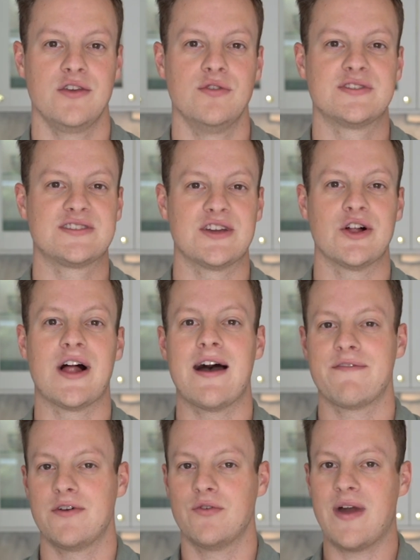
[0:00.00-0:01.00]
you still
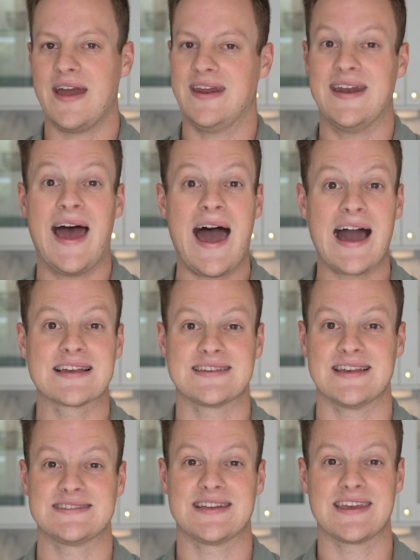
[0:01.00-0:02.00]
have the right and
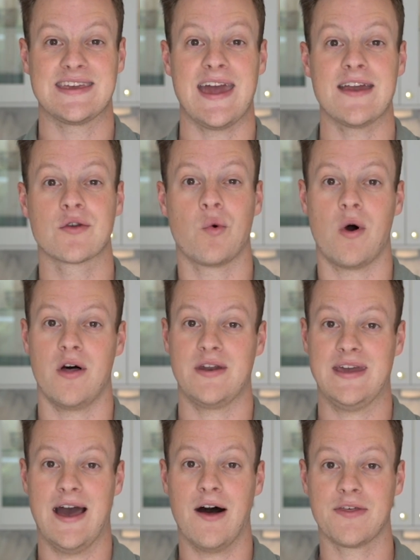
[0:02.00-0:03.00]
access to get
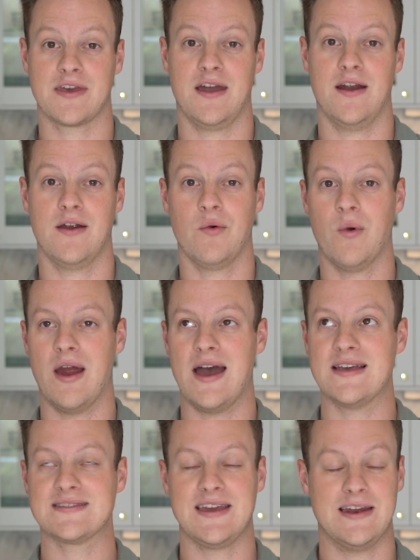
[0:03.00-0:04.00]
quality healthcare.
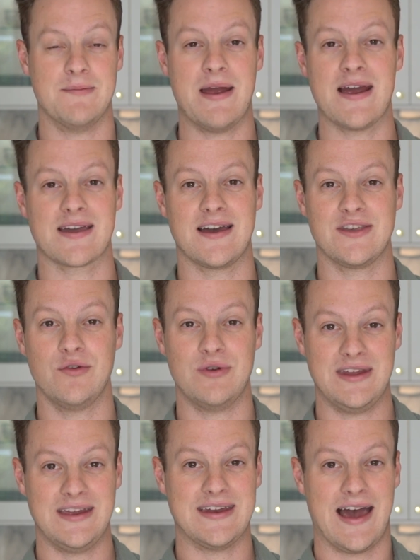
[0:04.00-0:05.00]
Whereas in America, you
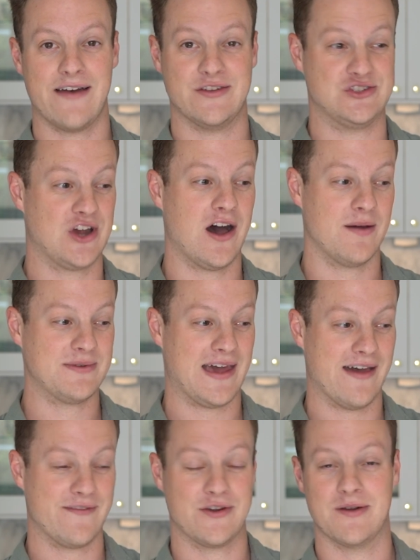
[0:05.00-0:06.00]
need to have a job to
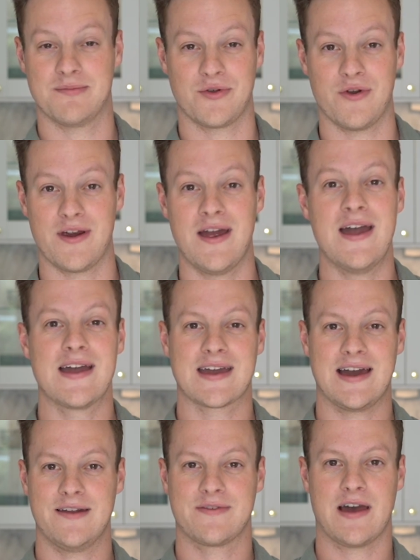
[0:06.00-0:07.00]
have your employer
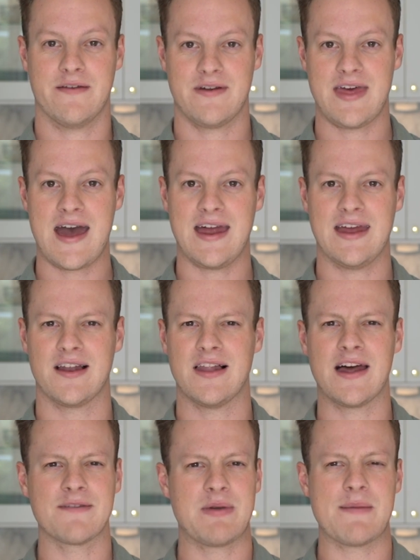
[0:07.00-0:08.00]
kind of cover that. And a
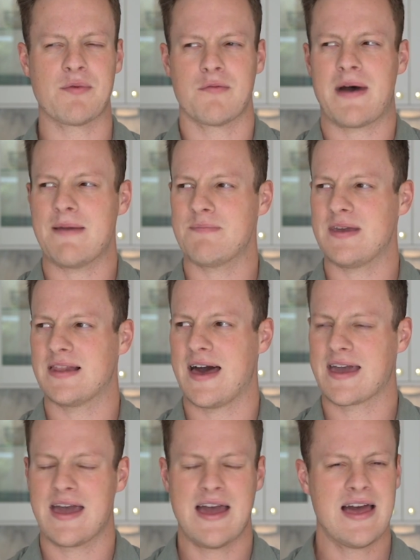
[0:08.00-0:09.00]
lot of people might be
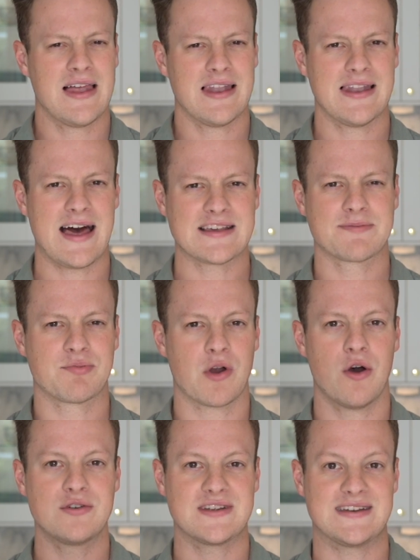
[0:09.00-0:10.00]
like, less
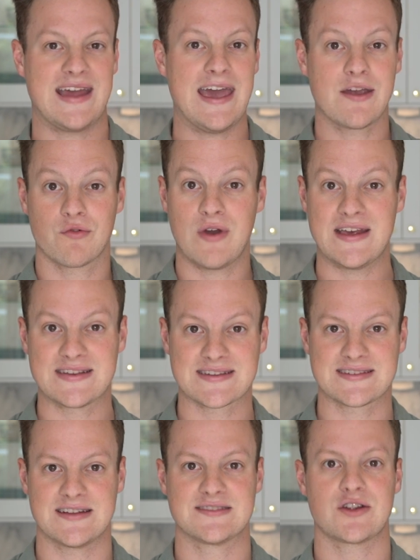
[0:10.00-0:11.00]
prone to take
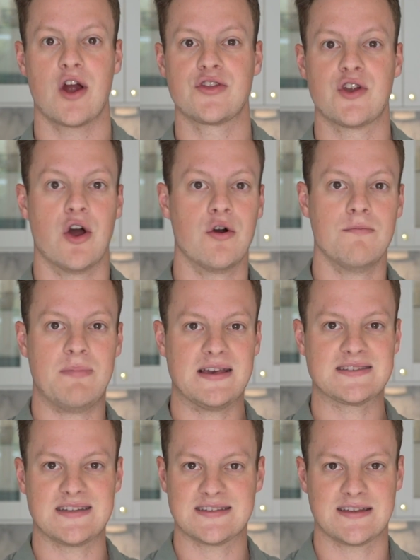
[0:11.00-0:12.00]
risks and start their own
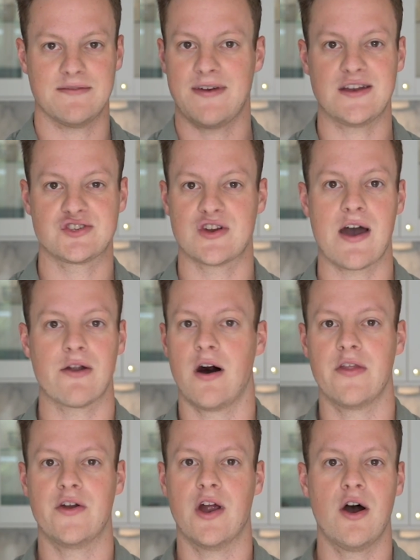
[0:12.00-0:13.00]
business and venture out
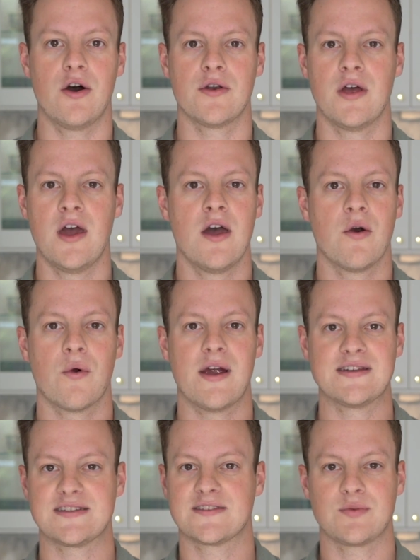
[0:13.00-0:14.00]
on their own.
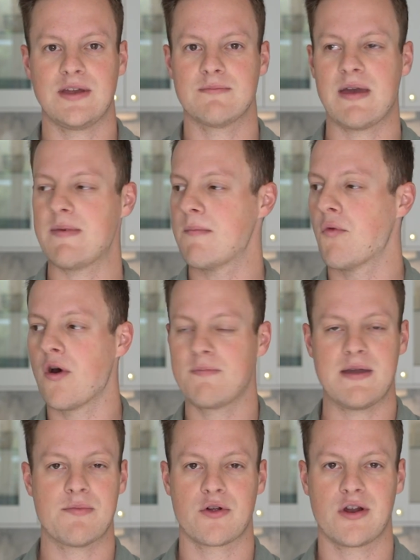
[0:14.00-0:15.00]
Whereas in Sweden, maybe more
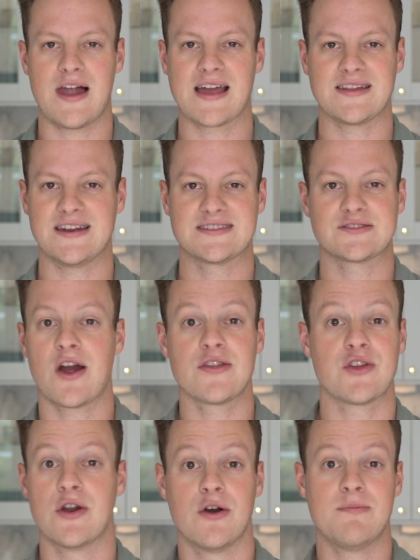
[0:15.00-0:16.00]
people are likely to start
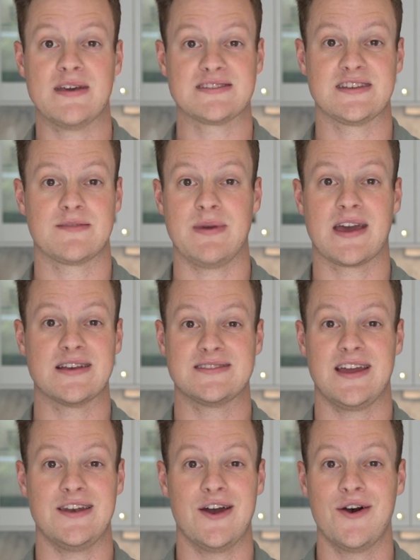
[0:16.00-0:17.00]
their own business because
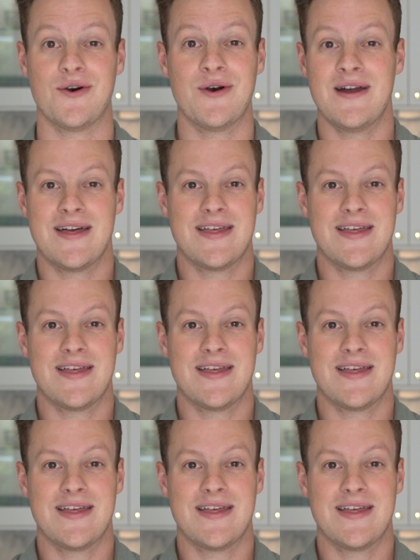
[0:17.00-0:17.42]
they know